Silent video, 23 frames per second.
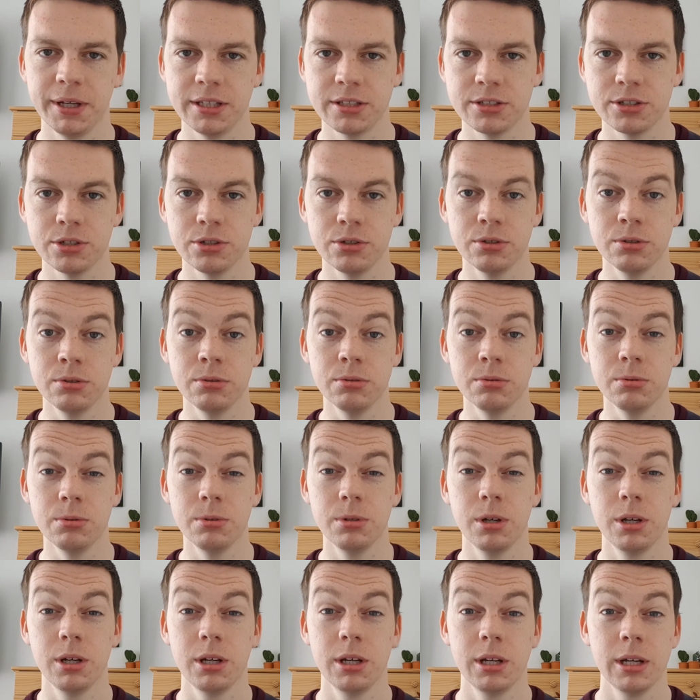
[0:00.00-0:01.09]
to
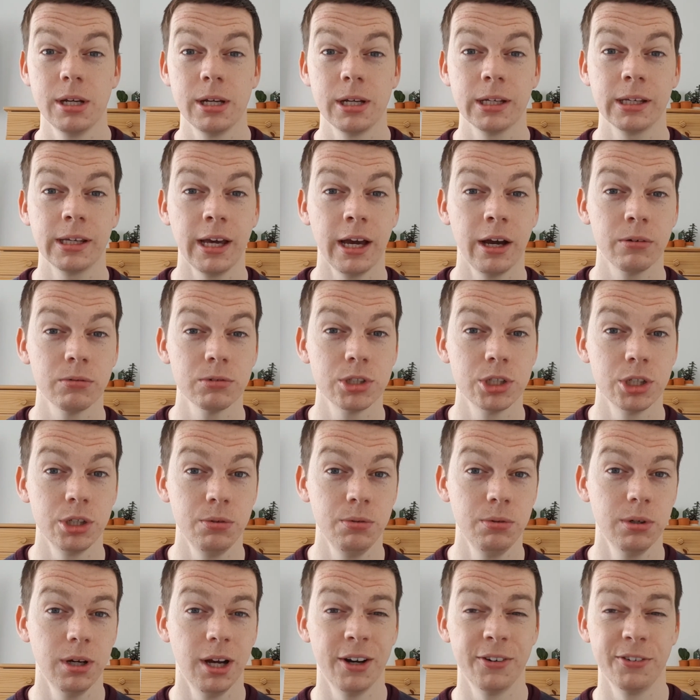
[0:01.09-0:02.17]
get out
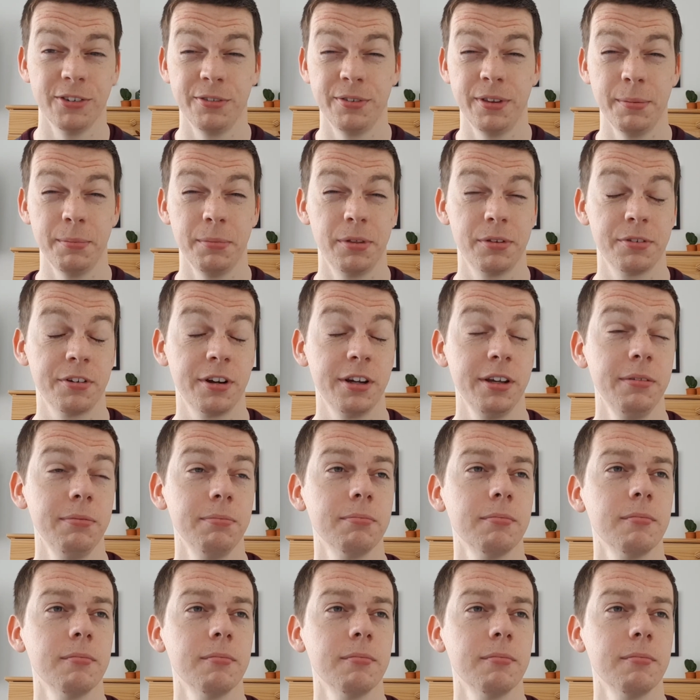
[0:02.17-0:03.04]
of them 3.